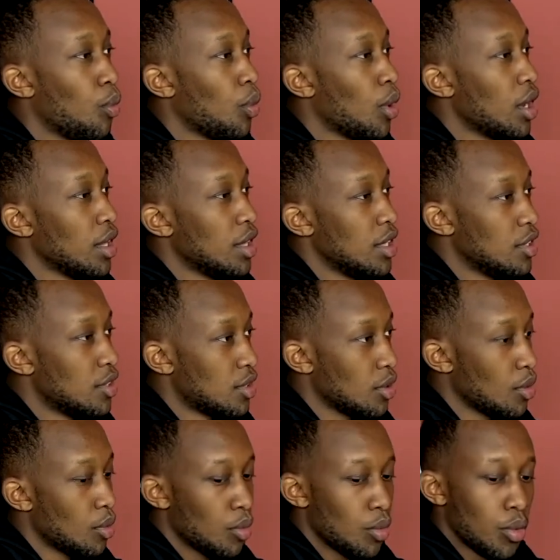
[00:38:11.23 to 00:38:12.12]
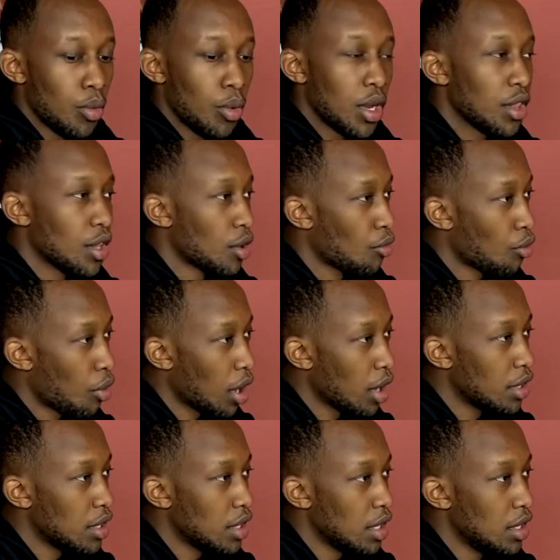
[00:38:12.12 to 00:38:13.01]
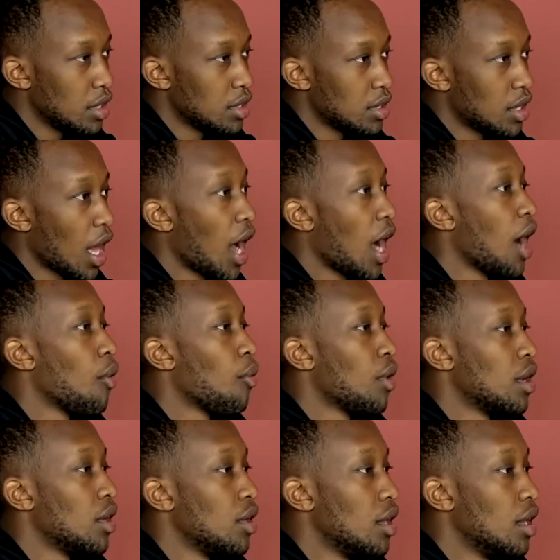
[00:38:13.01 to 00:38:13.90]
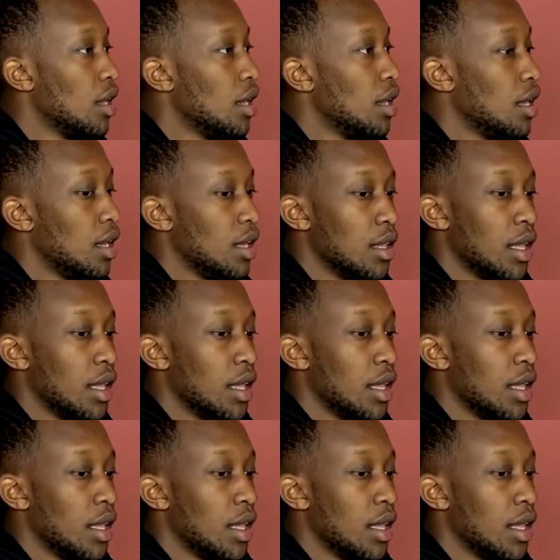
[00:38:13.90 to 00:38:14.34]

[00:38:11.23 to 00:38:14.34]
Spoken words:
what are the qualities that I want to